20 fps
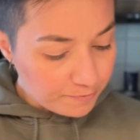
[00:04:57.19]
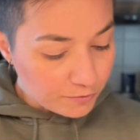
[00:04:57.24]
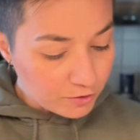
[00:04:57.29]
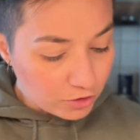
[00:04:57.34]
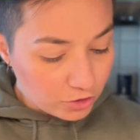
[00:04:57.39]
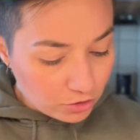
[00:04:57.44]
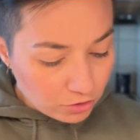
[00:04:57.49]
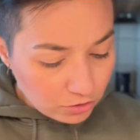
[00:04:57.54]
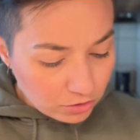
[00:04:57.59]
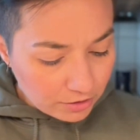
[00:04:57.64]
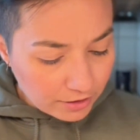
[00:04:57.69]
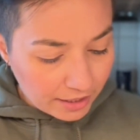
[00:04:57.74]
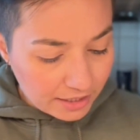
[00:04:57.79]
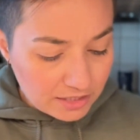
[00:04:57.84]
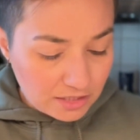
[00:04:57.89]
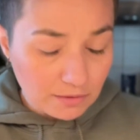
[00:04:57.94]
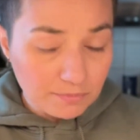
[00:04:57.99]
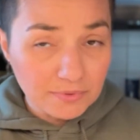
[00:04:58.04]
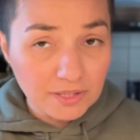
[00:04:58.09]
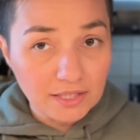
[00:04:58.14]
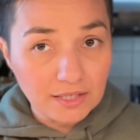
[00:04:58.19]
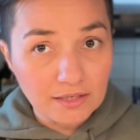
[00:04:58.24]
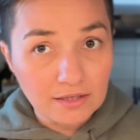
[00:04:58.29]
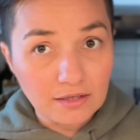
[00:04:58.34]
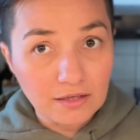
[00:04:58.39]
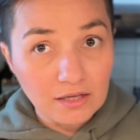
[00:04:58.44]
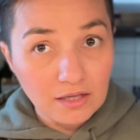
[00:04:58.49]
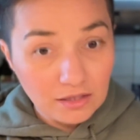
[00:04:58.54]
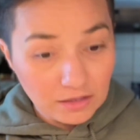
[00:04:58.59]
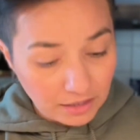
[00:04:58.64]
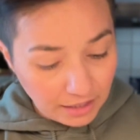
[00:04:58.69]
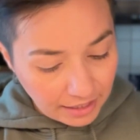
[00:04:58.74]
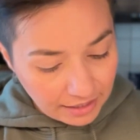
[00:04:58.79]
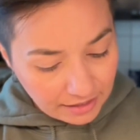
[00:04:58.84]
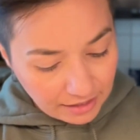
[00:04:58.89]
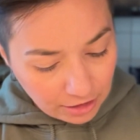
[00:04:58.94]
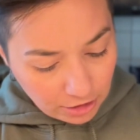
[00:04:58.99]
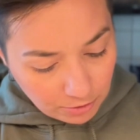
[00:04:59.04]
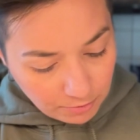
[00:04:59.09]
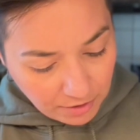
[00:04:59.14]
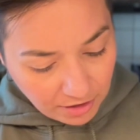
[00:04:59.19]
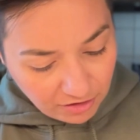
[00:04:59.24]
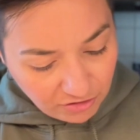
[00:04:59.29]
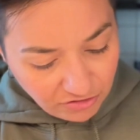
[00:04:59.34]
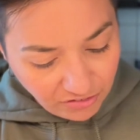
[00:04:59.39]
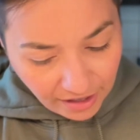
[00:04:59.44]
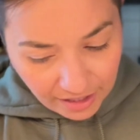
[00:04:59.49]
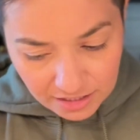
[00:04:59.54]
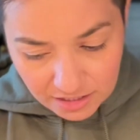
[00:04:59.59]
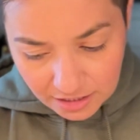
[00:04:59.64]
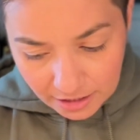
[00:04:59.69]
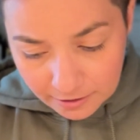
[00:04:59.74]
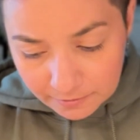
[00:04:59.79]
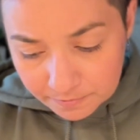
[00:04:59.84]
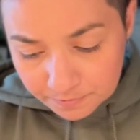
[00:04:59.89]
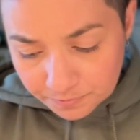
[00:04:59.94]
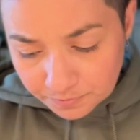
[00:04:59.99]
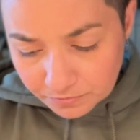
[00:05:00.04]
to utilize something like intermittent fasting.